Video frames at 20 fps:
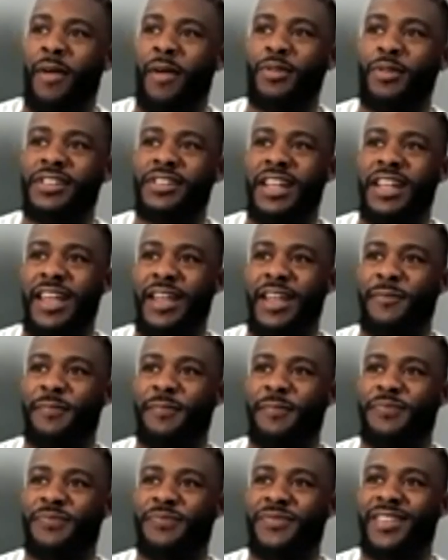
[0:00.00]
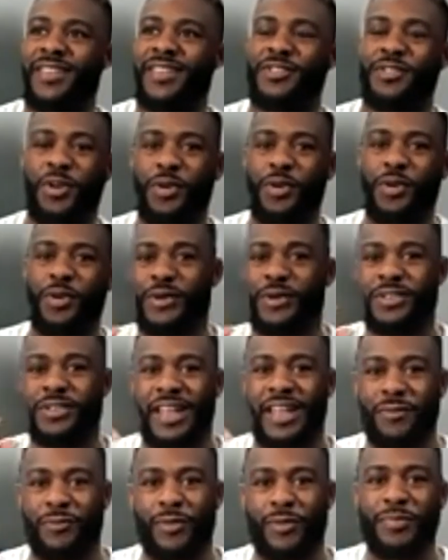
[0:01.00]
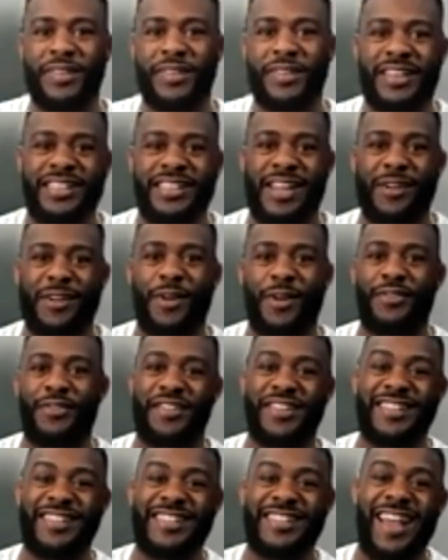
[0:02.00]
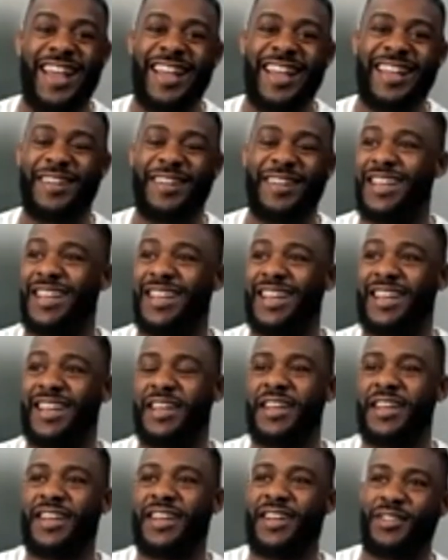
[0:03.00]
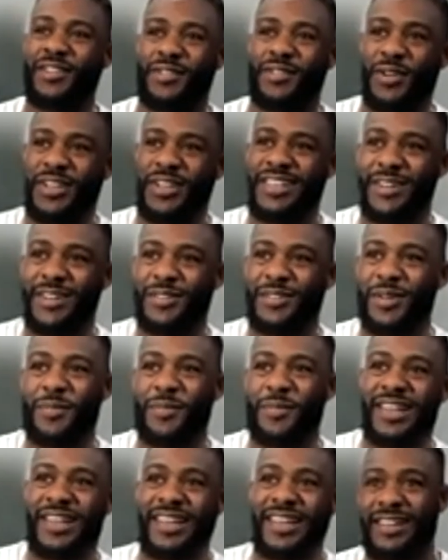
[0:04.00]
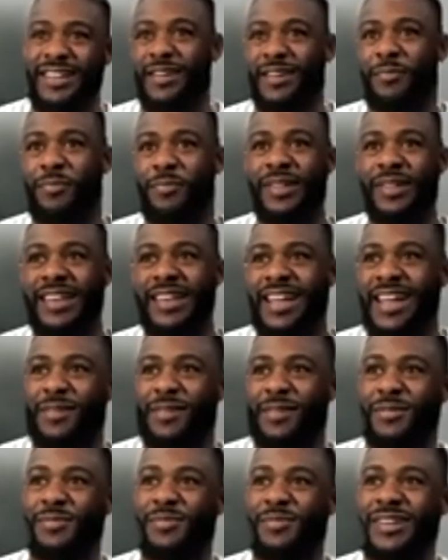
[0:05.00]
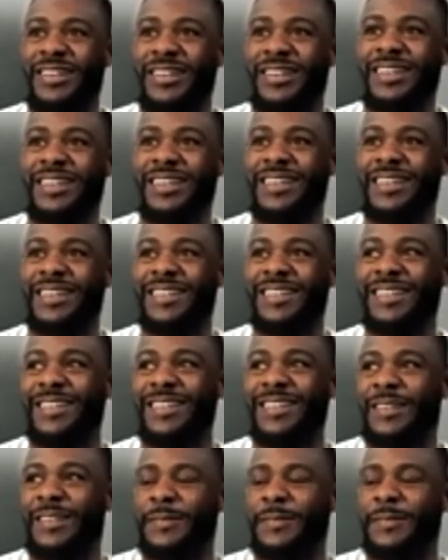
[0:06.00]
I was like so close to like ripping the chain off of his neck. I was like, control yourself. Don't be a complete animal. But uh,